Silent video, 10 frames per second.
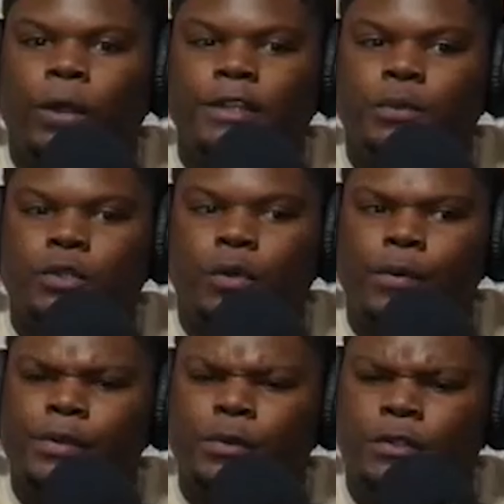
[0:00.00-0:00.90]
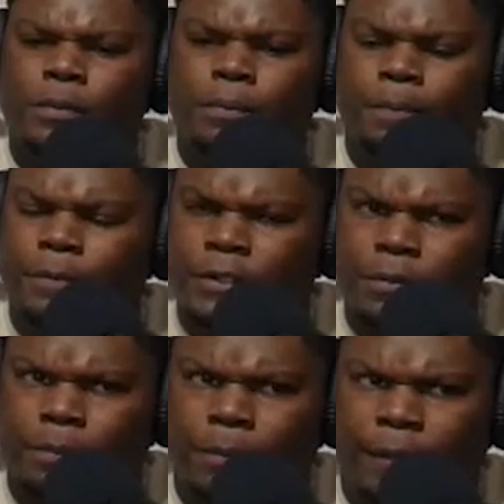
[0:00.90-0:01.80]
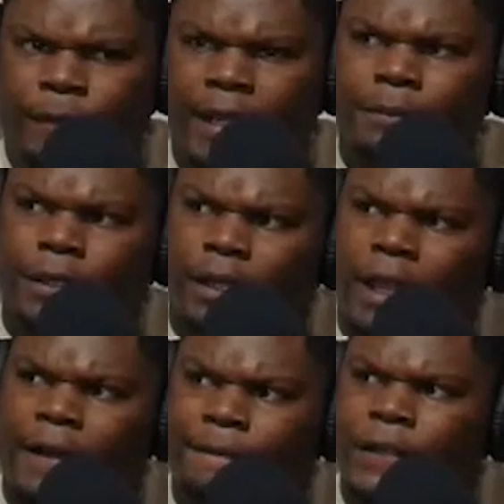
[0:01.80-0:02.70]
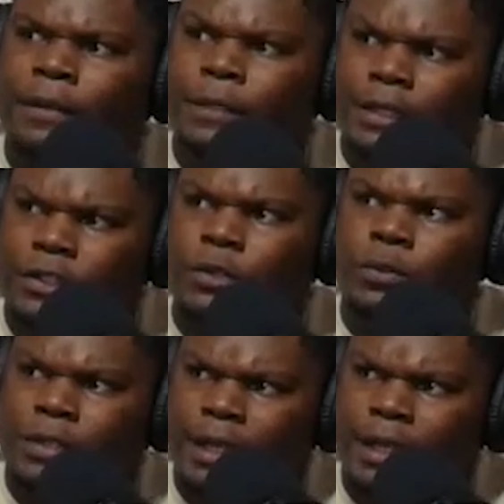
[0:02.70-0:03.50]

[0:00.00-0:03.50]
Russ was going through some some family, a lot oh, of family he? issues.